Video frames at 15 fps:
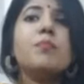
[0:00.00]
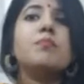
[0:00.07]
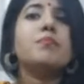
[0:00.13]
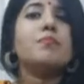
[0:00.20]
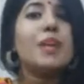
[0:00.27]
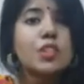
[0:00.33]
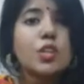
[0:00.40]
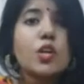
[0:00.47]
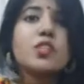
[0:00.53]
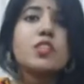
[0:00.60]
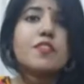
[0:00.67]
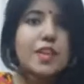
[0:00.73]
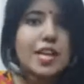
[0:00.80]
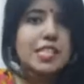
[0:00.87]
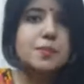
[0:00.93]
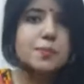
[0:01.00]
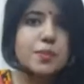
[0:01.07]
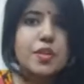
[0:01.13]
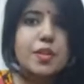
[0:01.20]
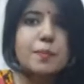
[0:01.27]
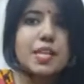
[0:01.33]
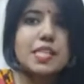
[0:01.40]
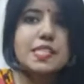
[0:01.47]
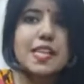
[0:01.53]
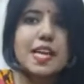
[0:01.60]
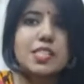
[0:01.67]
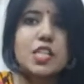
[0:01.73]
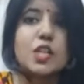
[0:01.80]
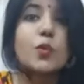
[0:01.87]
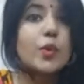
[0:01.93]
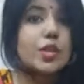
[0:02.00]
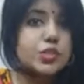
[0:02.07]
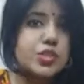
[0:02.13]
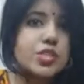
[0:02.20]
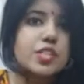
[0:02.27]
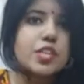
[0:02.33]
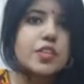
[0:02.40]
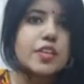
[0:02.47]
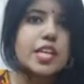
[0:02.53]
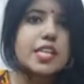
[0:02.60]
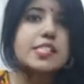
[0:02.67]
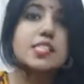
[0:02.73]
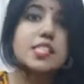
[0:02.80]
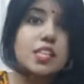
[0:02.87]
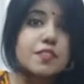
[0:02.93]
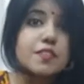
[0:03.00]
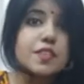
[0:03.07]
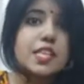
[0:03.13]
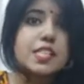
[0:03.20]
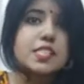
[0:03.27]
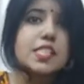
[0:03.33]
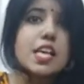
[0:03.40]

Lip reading: methods of experiments that are questionnaire, surveys,